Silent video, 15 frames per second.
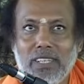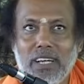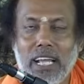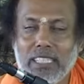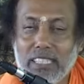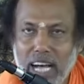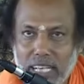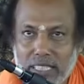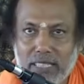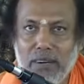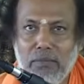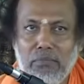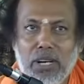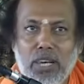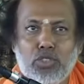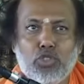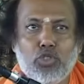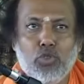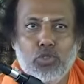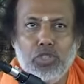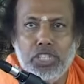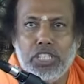Like the ashram belongs
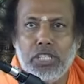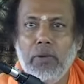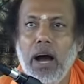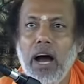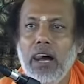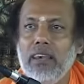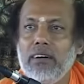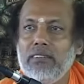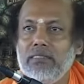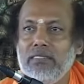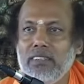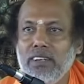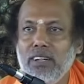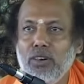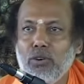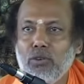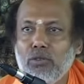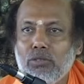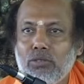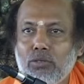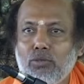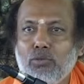to Shiva.
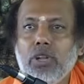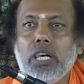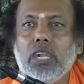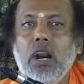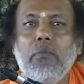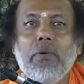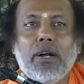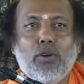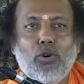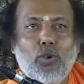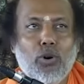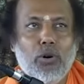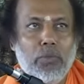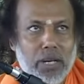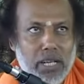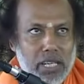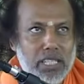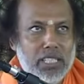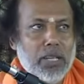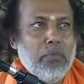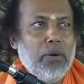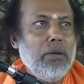We come and go, but he
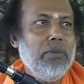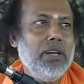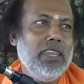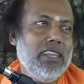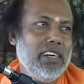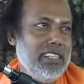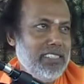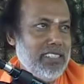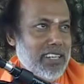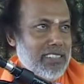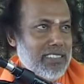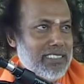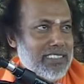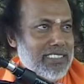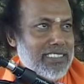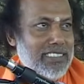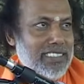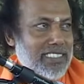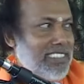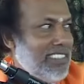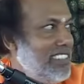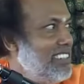is the permanent resident.
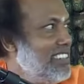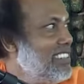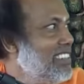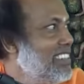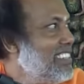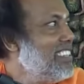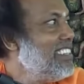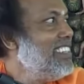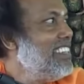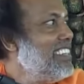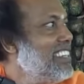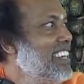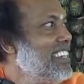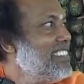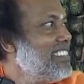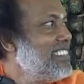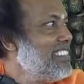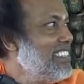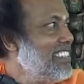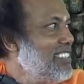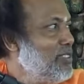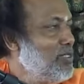Yeah? Yes,
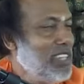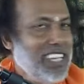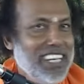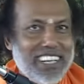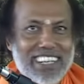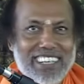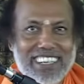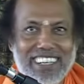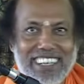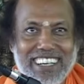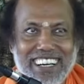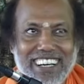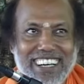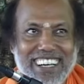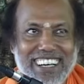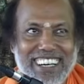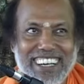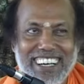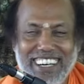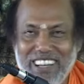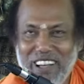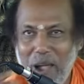he is looking at
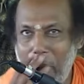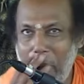it.